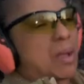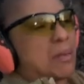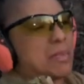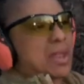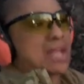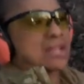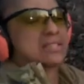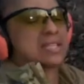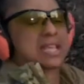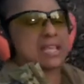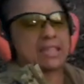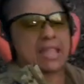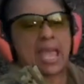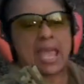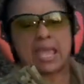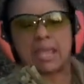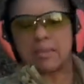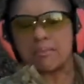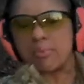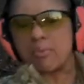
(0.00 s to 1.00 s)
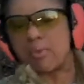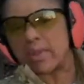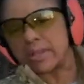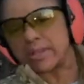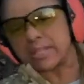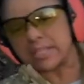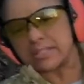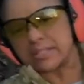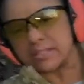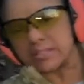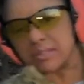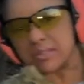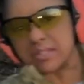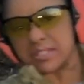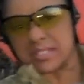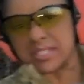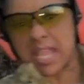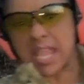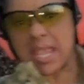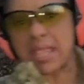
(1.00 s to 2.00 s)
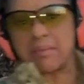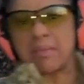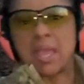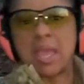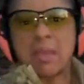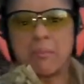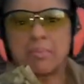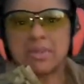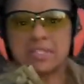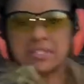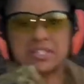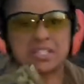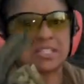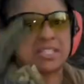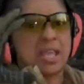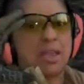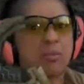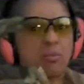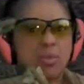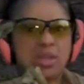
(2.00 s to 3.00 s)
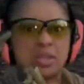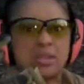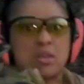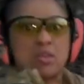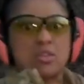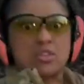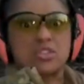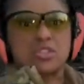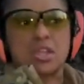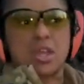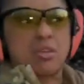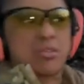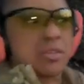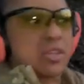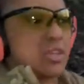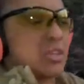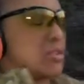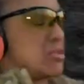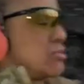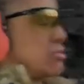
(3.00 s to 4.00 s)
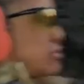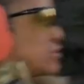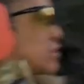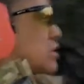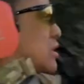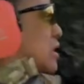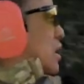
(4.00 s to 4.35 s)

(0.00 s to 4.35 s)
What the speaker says: I'm not saying the Aimpoint doesn't do the same, but it's just that window is so huge.